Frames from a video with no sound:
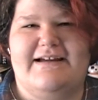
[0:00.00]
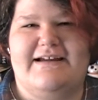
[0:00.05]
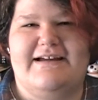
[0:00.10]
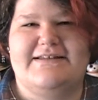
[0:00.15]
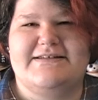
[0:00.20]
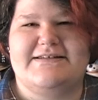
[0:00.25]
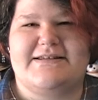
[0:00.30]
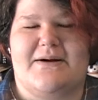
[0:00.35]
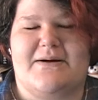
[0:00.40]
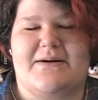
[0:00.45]

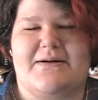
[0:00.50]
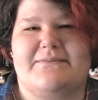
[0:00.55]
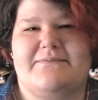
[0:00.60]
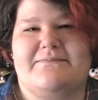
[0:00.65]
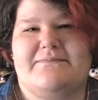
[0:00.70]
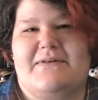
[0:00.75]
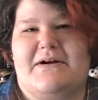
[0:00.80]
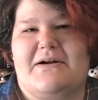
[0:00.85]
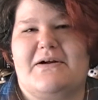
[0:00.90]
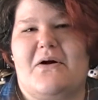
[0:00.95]
So,
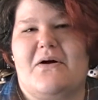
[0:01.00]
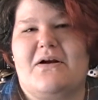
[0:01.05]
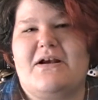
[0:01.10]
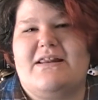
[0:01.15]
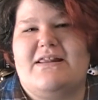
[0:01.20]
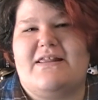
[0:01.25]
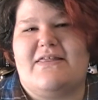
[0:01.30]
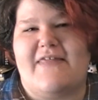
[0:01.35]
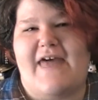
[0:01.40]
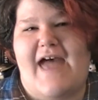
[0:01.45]

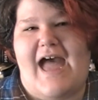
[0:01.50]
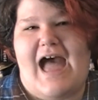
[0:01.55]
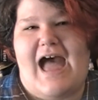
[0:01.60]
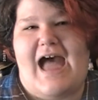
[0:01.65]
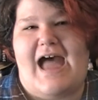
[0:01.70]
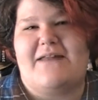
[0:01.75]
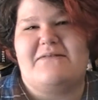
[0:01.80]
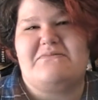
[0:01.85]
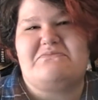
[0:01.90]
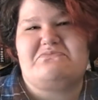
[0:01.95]
according to
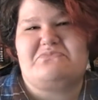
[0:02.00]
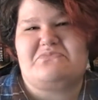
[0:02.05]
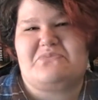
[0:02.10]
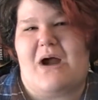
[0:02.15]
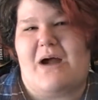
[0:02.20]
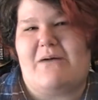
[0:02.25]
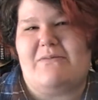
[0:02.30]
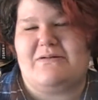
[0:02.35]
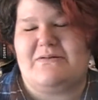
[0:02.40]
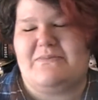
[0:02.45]
that,
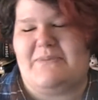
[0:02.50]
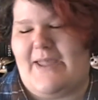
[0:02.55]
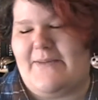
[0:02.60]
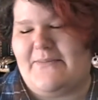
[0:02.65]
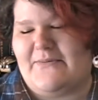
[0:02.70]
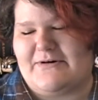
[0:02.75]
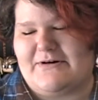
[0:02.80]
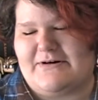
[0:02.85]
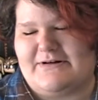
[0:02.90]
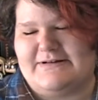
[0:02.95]
probably
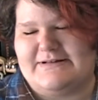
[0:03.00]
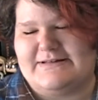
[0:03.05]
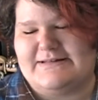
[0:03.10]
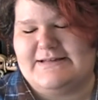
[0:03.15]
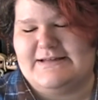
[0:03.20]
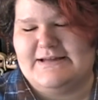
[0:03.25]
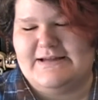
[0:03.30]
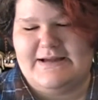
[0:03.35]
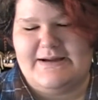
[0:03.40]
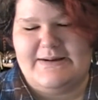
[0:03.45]
Paper
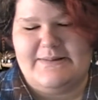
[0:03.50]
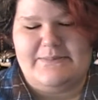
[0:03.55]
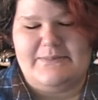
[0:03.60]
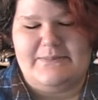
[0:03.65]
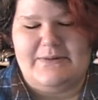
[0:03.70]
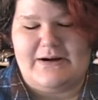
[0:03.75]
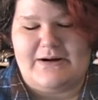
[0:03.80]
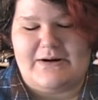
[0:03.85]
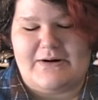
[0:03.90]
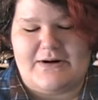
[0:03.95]
Girls.
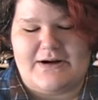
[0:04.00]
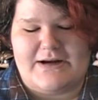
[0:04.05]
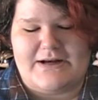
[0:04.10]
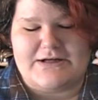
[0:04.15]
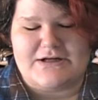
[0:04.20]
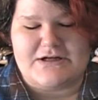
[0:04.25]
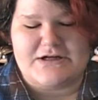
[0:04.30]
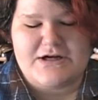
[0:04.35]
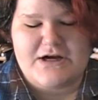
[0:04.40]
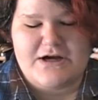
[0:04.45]

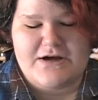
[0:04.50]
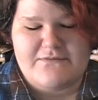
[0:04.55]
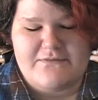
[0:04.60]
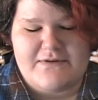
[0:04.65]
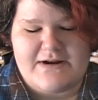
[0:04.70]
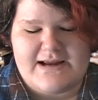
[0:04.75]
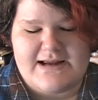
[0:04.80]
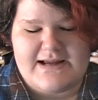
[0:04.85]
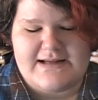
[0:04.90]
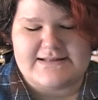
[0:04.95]
According to
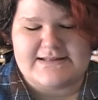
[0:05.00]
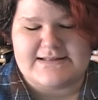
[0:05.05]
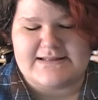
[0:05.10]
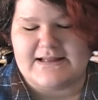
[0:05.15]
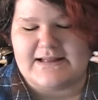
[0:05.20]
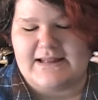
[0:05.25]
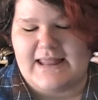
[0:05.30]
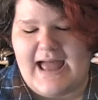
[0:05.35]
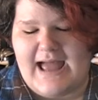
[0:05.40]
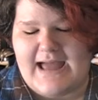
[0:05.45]
Goodreads,
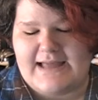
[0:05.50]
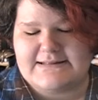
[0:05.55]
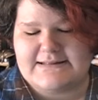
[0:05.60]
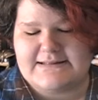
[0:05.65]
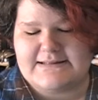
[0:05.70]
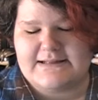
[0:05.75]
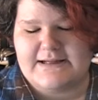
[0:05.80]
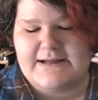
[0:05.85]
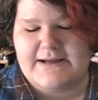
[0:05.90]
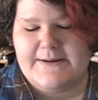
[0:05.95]
the
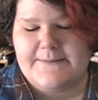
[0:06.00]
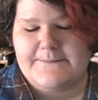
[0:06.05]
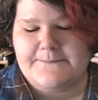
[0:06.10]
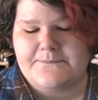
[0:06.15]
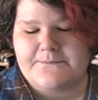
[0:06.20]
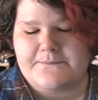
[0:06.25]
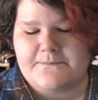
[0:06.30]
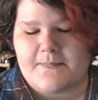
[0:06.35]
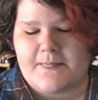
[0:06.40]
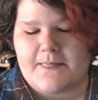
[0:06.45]
last
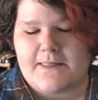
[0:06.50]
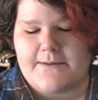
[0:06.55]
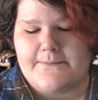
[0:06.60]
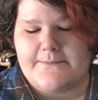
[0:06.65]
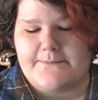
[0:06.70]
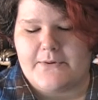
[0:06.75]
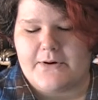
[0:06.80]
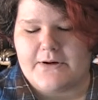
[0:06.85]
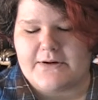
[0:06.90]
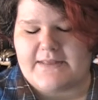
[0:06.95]

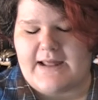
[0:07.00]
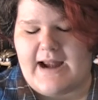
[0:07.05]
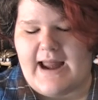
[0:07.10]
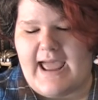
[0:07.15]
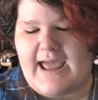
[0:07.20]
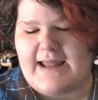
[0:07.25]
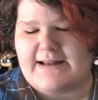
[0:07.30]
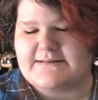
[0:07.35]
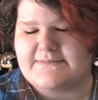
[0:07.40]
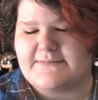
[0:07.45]
book that I
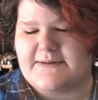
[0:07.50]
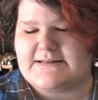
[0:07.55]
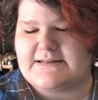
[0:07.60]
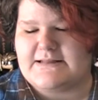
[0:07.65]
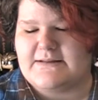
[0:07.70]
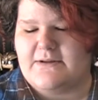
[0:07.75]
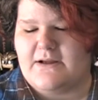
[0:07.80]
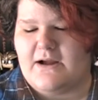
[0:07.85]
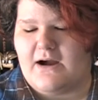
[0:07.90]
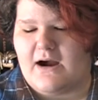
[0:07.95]
added to my
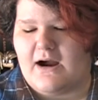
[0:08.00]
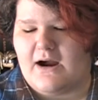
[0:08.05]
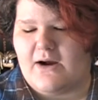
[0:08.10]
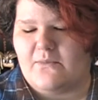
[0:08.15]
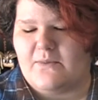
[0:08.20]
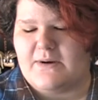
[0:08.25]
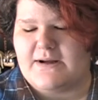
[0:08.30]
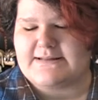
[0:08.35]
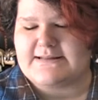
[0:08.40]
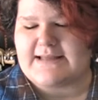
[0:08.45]
TBR
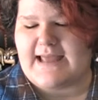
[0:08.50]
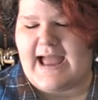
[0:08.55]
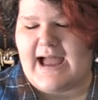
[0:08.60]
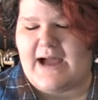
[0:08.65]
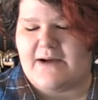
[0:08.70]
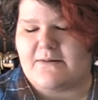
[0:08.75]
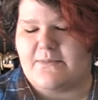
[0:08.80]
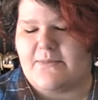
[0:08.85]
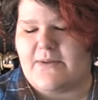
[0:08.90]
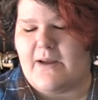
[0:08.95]
was
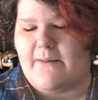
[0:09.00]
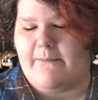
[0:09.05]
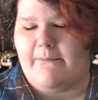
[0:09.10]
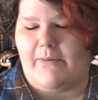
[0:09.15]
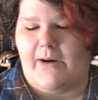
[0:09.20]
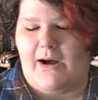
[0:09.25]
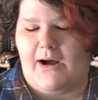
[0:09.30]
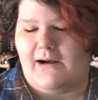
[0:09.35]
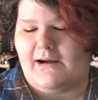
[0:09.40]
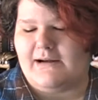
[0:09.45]
How to Be a
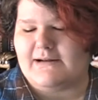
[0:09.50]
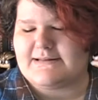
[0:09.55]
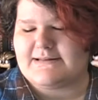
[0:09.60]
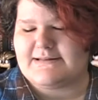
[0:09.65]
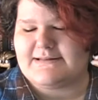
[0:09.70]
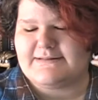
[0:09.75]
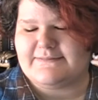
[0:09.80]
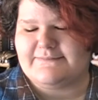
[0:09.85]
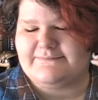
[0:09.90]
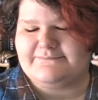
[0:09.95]

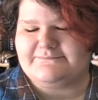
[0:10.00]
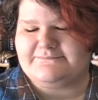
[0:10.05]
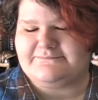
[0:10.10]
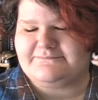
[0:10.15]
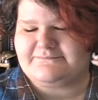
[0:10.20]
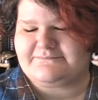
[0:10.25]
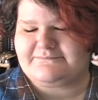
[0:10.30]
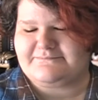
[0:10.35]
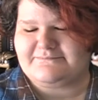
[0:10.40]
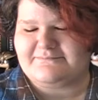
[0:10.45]
Boss.
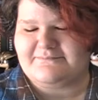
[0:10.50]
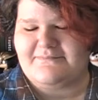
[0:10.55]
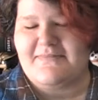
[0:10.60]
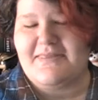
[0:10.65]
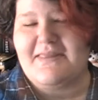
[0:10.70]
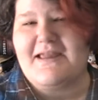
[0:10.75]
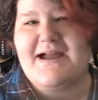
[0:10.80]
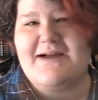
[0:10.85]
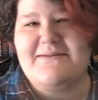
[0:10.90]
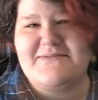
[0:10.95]

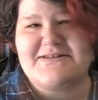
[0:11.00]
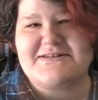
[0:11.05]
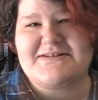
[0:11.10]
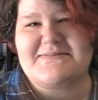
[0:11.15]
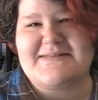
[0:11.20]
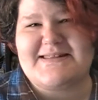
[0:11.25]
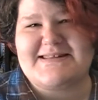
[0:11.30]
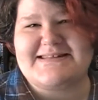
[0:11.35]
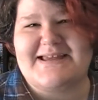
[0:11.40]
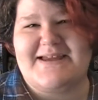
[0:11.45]
I'm
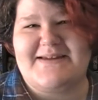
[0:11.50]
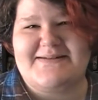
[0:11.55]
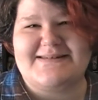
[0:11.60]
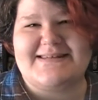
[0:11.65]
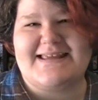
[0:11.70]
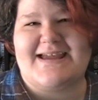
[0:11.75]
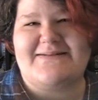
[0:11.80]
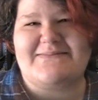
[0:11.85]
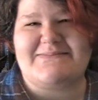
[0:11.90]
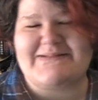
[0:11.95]
assuming that's how you
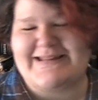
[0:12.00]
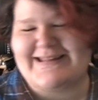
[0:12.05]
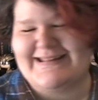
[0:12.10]
say it.